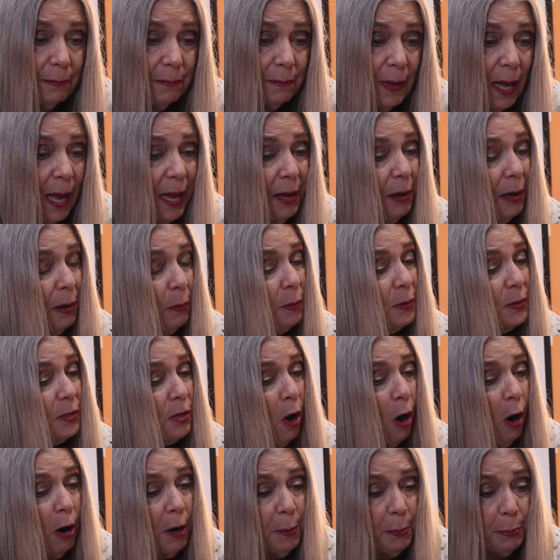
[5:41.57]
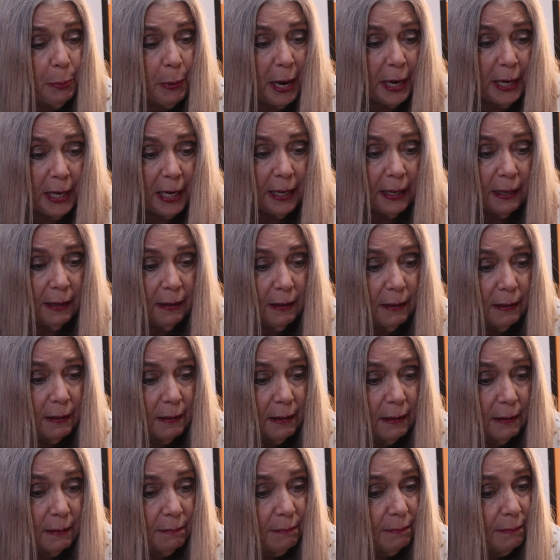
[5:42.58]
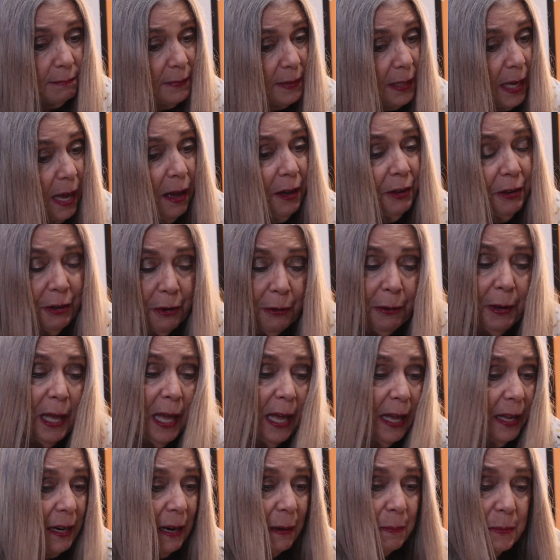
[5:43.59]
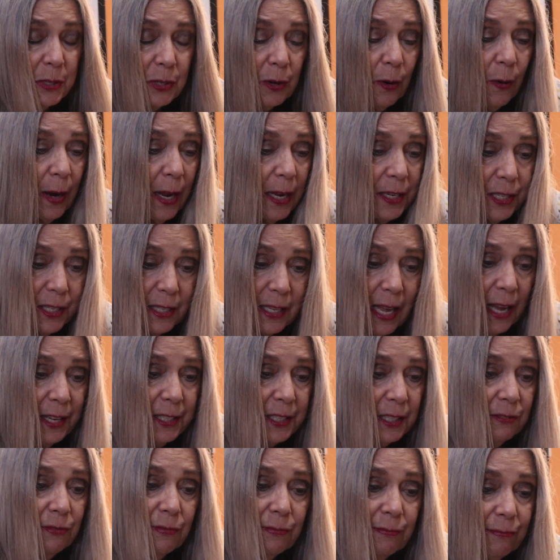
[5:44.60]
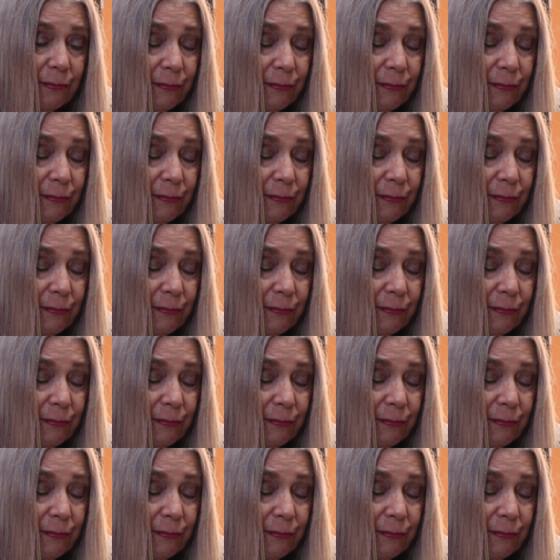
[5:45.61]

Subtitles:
It was heartbreaking. Yeah, go ahead. I'm sorry. I just had to.